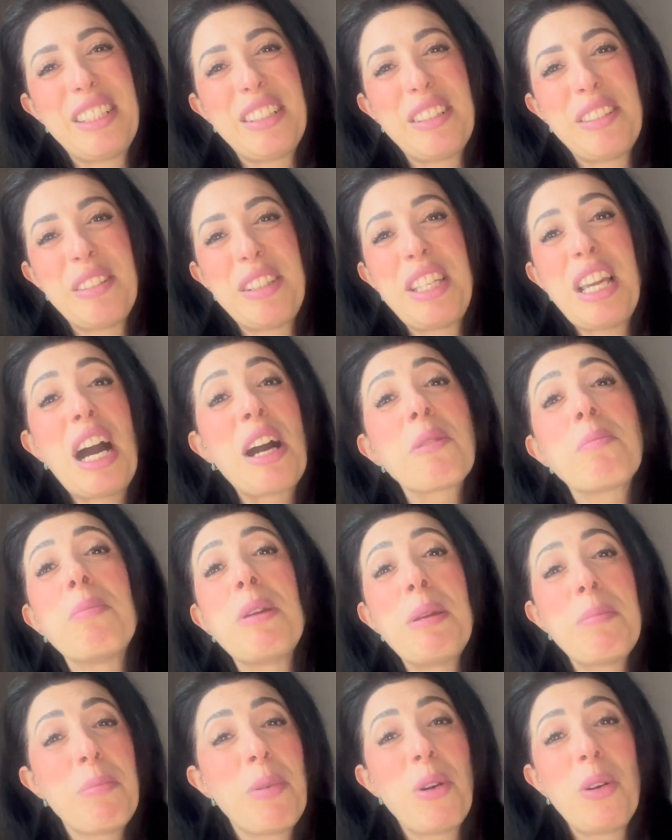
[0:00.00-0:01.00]
young
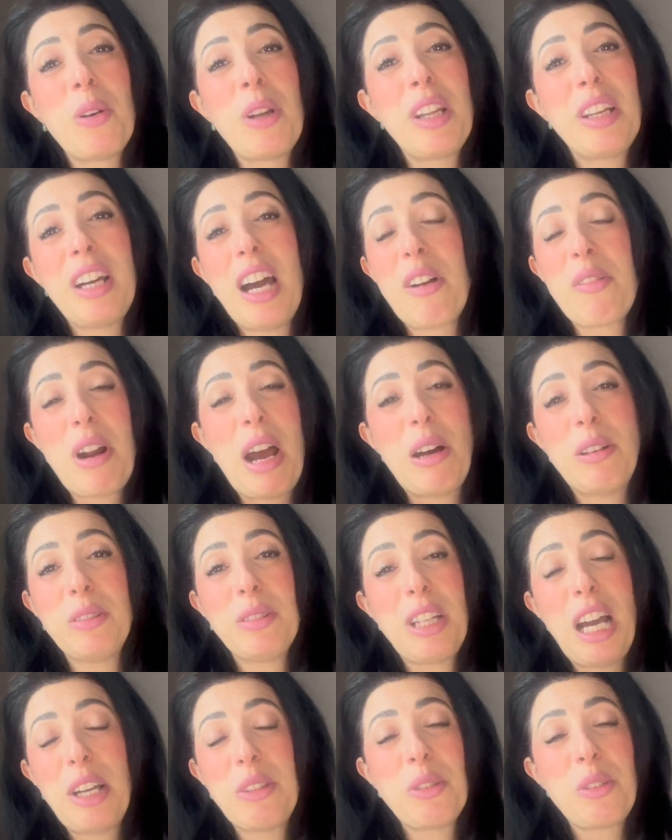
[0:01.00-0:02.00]
people
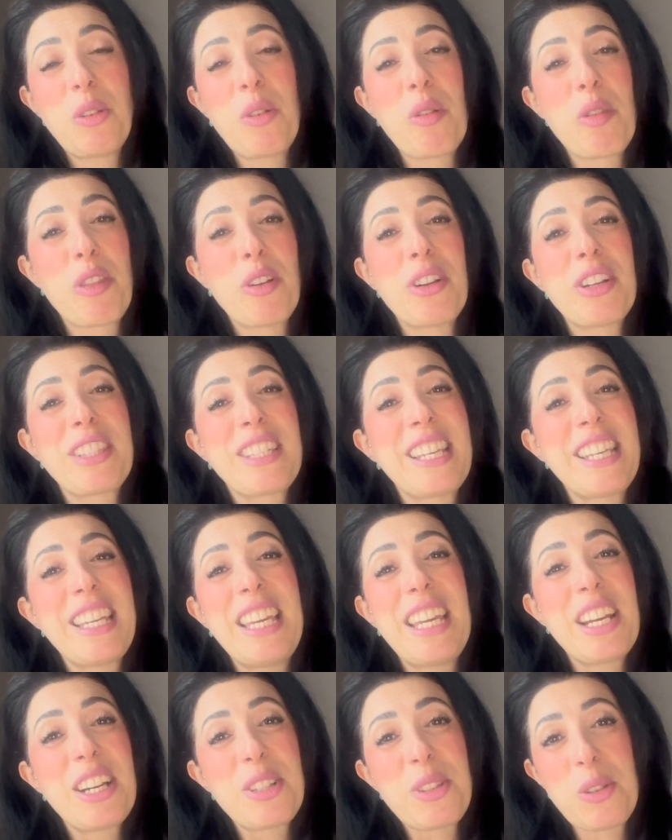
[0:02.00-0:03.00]
around, I don't know, 30
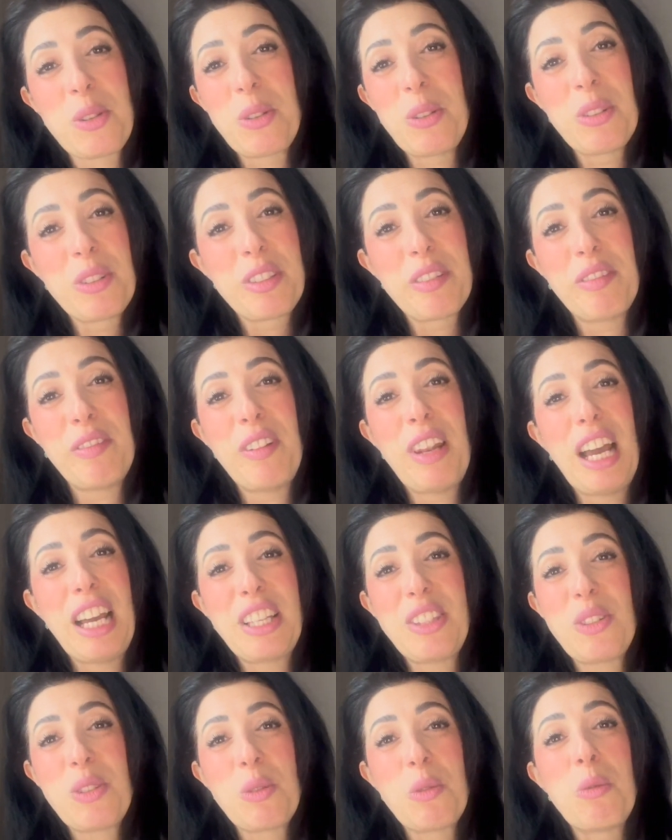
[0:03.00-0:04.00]
years old
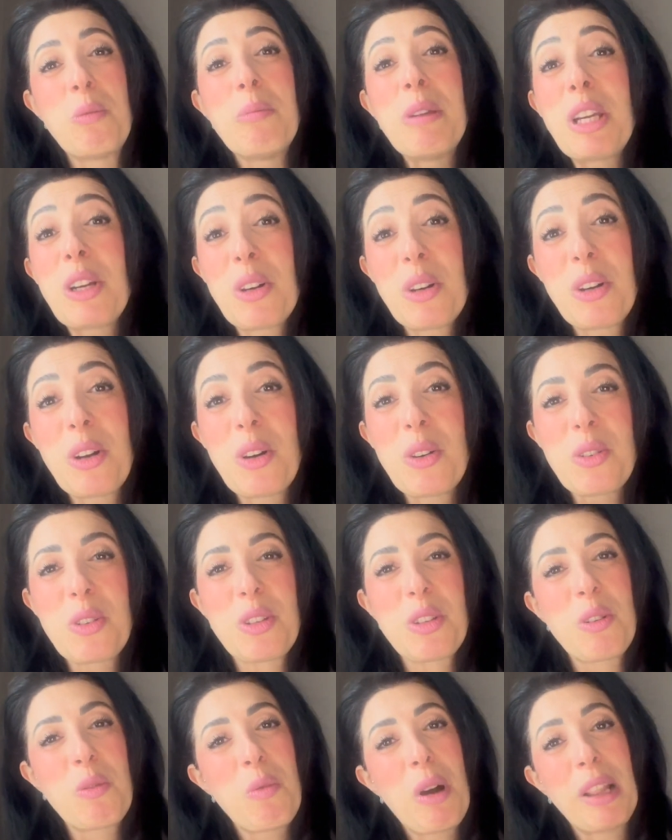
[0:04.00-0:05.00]
flying to Mykonos,
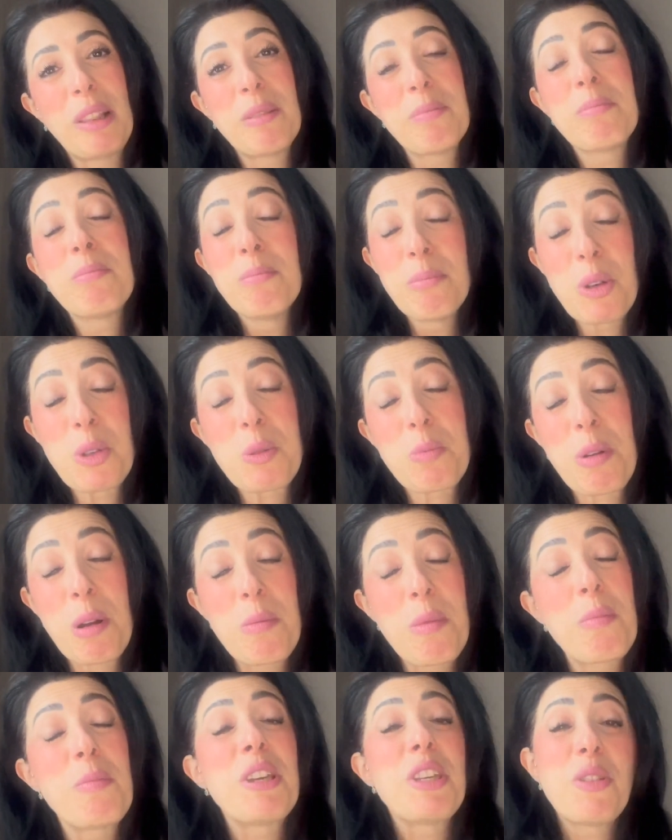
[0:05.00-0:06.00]
well, most
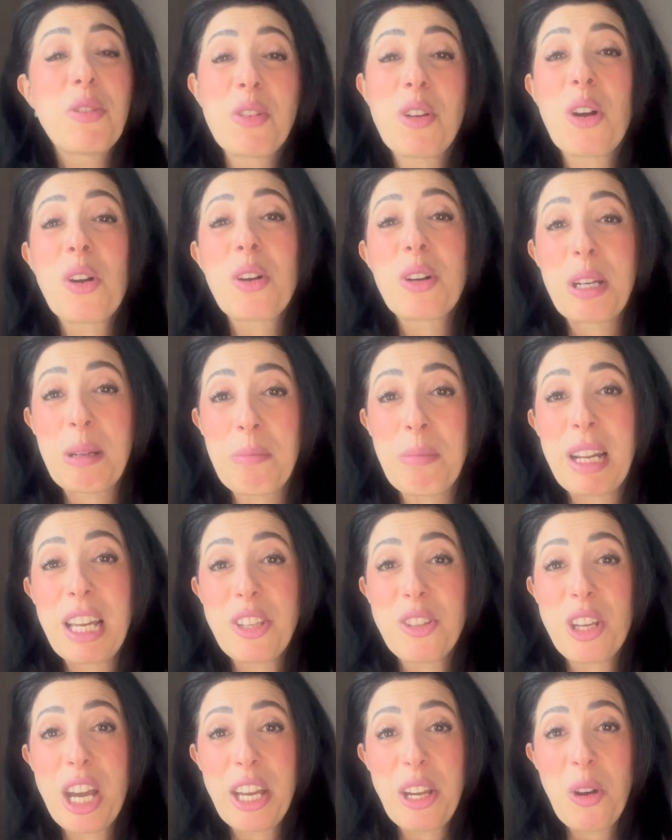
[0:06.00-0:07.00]
probably you're not gonna play
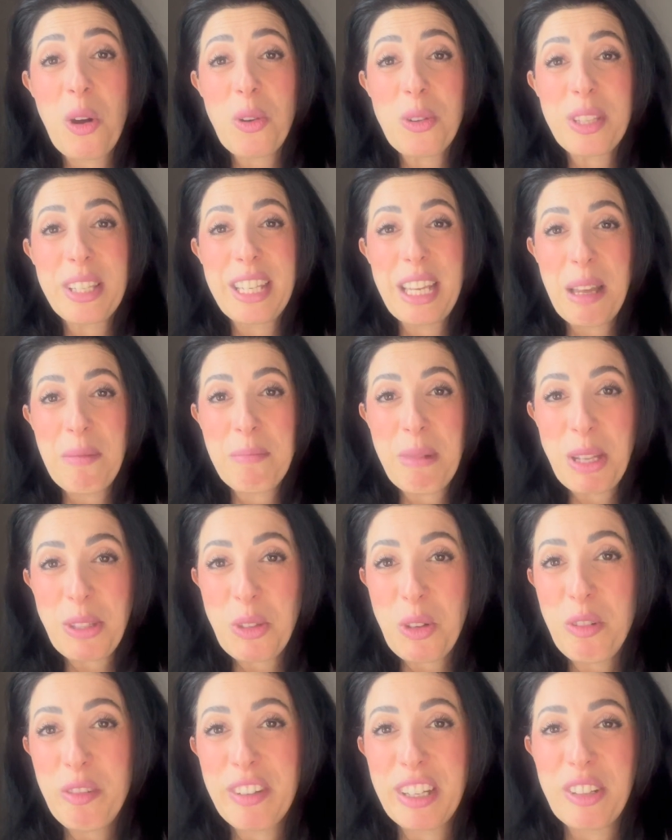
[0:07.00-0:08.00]
Tchaikovsky and
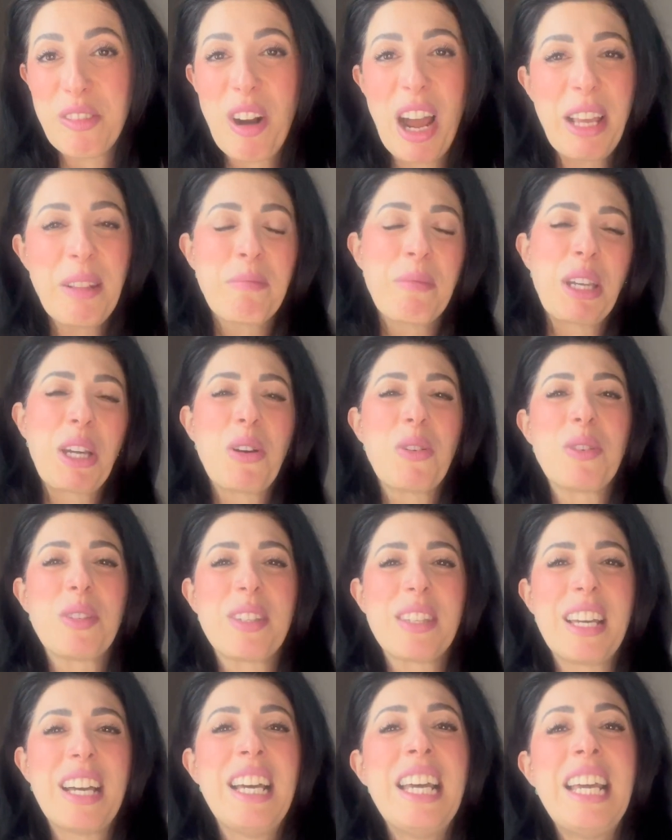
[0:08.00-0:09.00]
Beethoven, right?
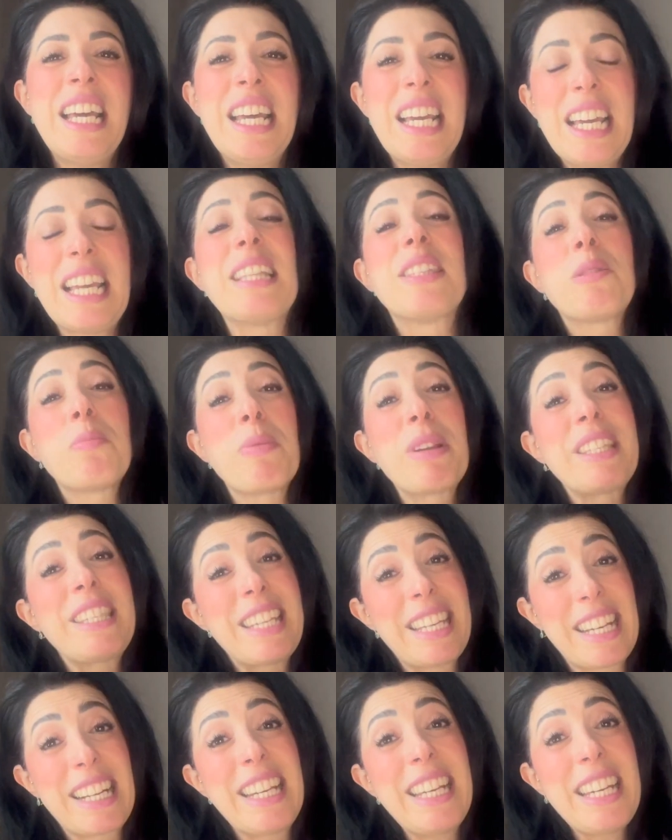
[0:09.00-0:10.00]
Because it's pretty
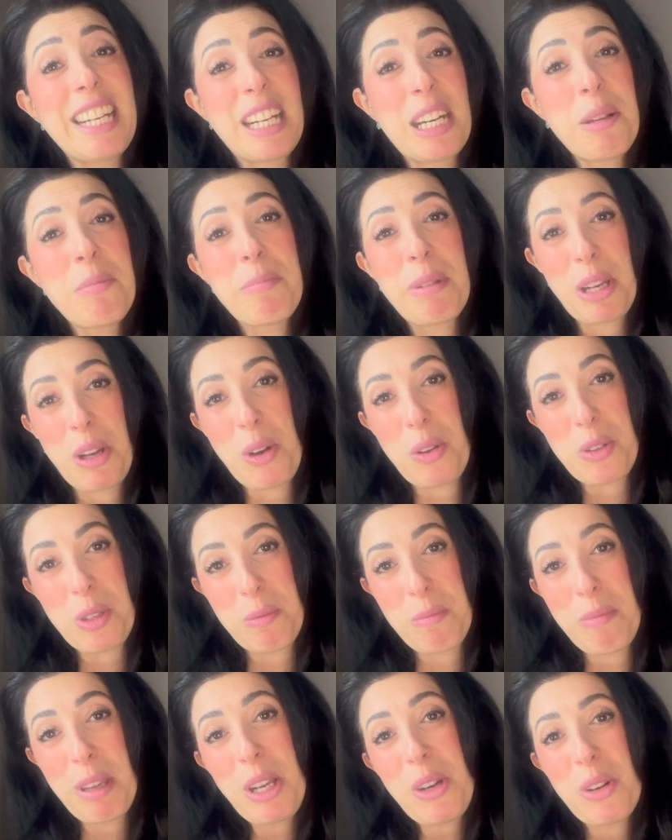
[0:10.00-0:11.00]
clear, because
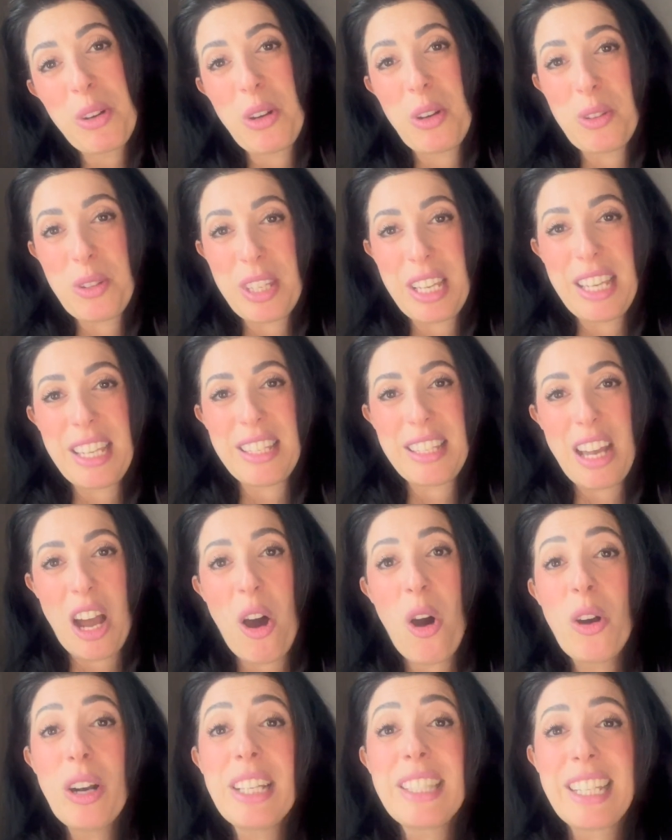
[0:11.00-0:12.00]
Mykonos is a
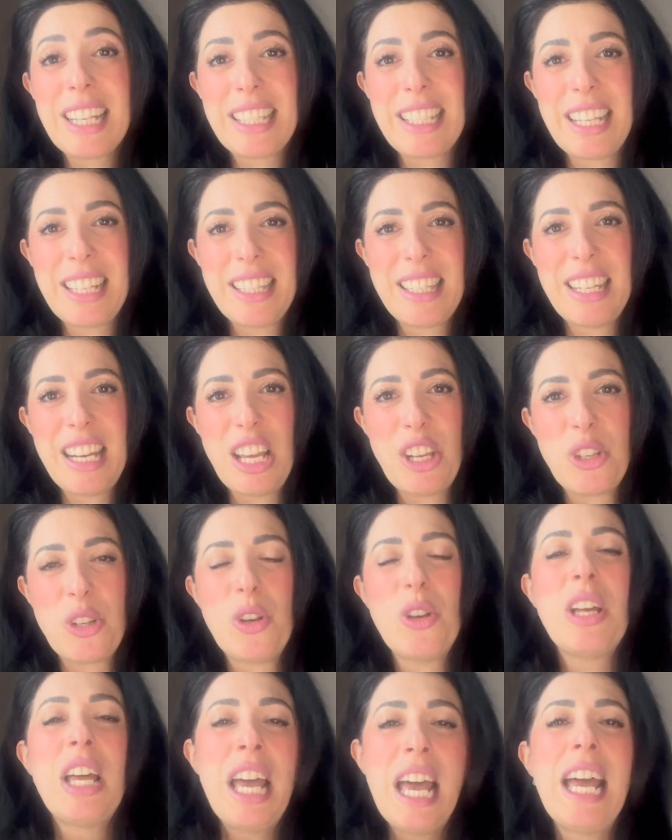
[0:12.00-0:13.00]
holiday
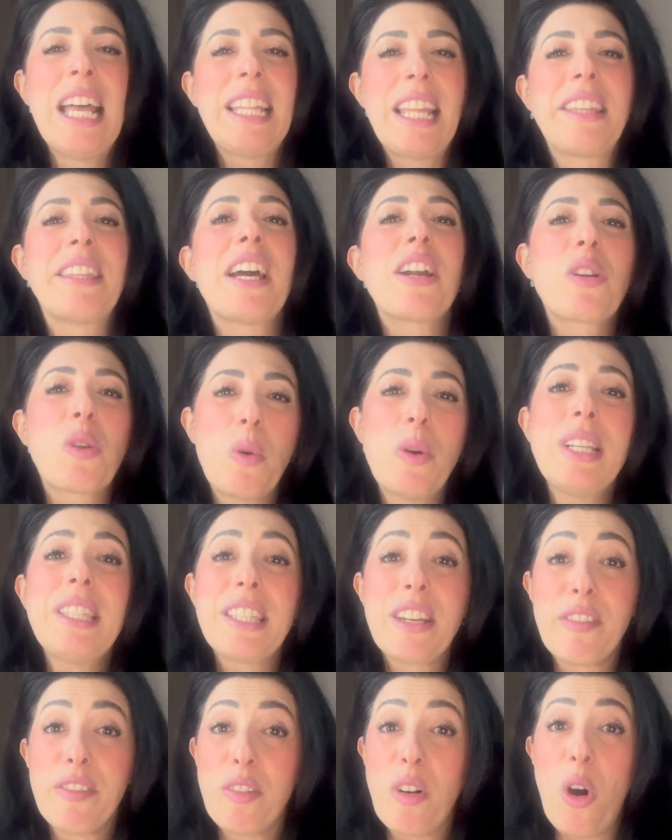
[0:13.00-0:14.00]
destination, that they are going
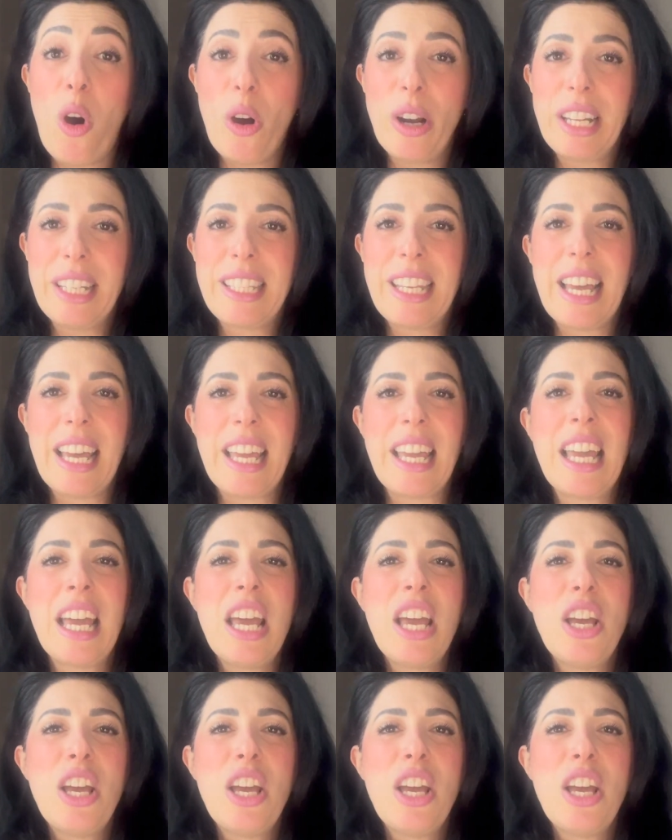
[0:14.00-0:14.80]
there for holiday.